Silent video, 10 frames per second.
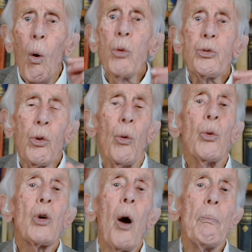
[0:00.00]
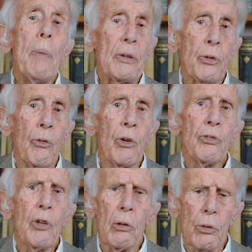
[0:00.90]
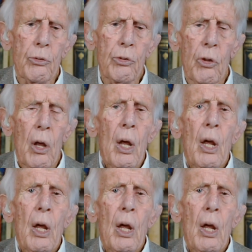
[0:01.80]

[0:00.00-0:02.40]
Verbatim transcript: also got better results.